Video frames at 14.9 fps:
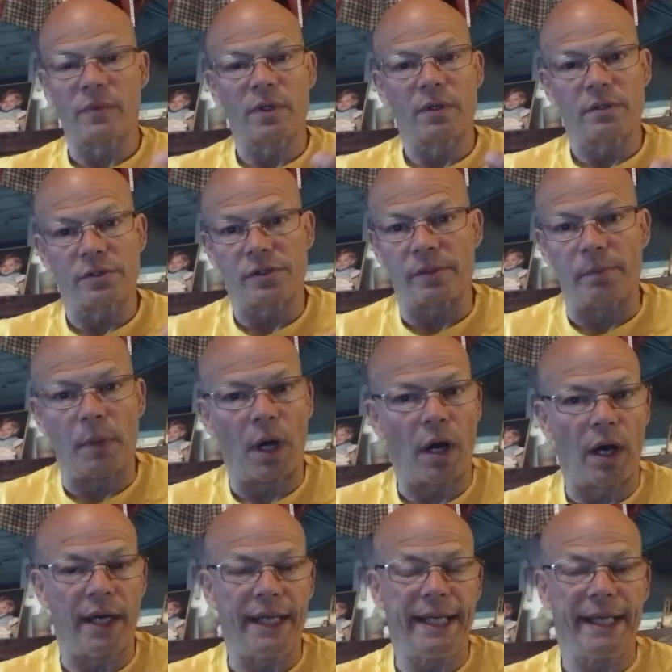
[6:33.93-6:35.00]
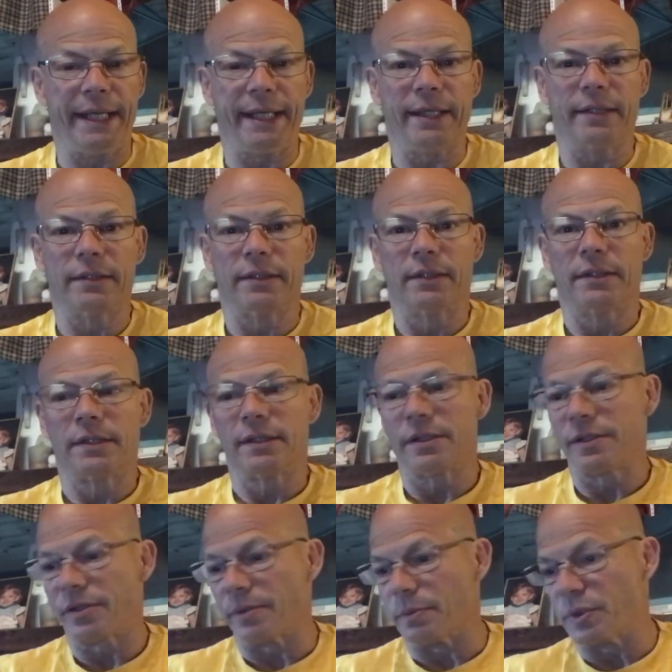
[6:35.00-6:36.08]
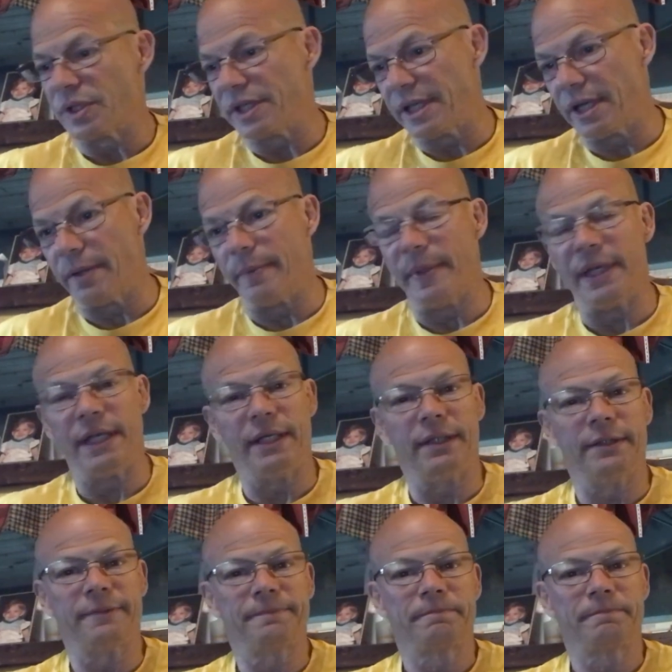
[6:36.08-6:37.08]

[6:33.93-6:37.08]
some honey, some cinnamon,